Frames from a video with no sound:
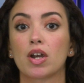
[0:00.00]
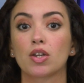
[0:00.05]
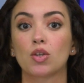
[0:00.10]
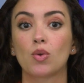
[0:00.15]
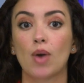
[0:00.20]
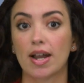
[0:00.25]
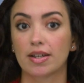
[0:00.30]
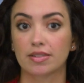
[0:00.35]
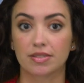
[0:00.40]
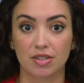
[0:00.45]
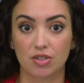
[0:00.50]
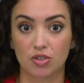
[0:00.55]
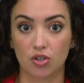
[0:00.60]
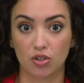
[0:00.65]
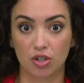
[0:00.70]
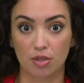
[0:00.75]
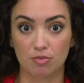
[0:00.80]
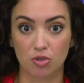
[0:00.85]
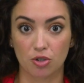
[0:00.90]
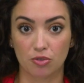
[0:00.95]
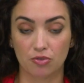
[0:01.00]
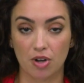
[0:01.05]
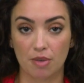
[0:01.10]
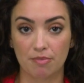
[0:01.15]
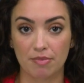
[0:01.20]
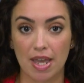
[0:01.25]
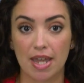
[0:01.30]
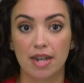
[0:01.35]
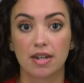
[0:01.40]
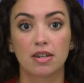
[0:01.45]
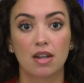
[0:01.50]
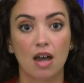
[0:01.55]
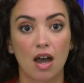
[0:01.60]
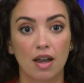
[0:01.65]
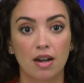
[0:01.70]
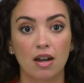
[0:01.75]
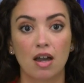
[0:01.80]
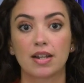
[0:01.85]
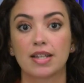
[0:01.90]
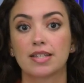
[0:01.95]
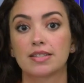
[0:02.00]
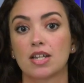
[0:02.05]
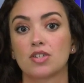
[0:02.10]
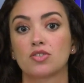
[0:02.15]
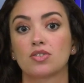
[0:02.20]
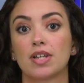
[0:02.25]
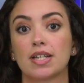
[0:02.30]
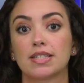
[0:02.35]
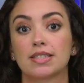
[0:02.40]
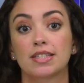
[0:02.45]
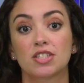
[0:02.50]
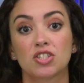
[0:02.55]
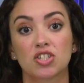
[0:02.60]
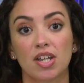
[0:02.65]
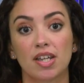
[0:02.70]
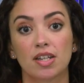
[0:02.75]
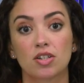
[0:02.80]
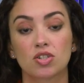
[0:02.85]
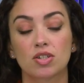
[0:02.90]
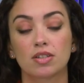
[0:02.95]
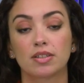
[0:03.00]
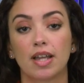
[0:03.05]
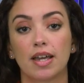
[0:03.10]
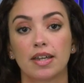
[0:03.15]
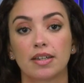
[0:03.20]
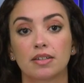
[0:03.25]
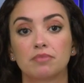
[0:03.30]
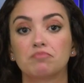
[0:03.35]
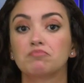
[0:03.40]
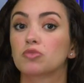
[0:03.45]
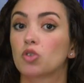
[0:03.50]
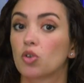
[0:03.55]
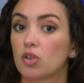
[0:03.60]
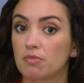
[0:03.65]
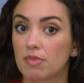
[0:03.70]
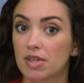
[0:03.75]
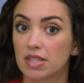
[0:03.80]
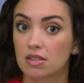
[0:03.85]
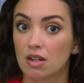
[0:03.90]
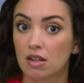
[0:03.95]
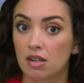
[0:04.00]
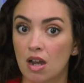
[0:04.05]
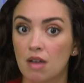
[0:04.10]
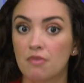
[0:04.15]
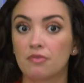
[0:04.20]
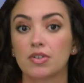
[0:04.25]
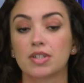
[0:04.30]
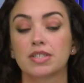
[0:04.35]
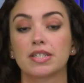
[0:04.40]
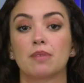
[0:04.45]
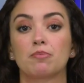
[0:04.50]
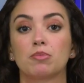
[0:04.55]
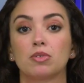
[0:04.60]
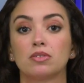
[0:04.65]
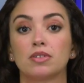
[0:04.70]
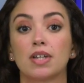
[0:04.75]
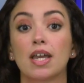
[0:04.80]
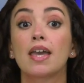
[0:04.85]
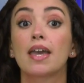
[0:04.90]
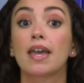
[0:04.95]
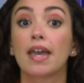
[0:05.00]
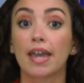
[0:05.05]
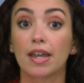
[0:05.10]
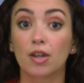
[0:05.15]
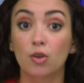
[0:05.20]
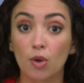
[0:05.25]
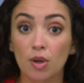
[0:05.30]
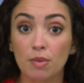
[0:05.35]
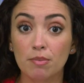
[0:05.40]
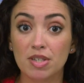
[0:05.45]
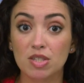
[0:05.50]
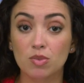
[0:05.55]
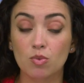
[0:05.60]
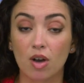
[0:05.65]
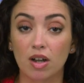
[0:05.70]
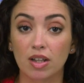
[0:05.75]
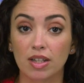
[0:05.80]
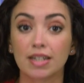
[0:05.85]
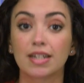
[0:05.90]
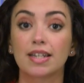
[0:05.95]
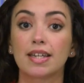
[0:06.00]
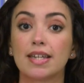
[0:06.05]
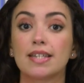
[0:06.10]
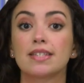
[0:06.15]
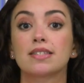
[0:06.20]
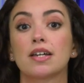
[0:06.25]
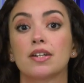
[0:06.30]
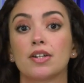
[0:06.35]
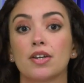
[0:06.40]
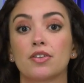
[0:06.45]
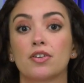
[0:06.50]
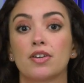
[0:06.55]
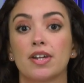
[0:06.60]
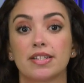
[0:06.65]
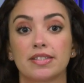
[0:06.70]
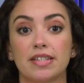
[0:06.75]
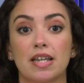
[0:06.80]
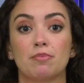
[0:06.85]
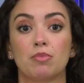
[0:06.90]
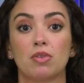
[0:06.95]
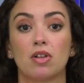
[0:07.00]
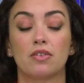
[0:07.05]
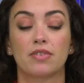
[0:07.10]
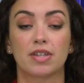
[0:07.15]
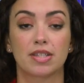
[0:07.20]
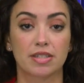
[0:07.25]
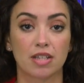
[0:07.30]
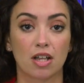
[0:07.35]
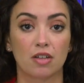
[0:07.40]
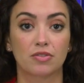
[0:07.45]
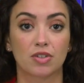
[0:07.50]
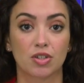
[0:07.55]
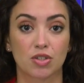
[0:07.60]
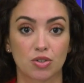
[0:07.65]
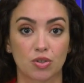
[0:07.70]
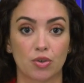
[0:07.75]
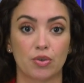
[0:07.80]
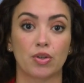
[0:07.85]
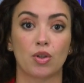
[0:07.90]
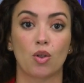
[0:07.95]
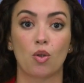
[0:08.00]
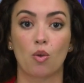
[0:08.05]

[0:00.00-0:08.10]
you access your crypto from, and not on a centralized exchange like Coinbase.com, for example. And Coinbase Wallet is another example of a self-custodial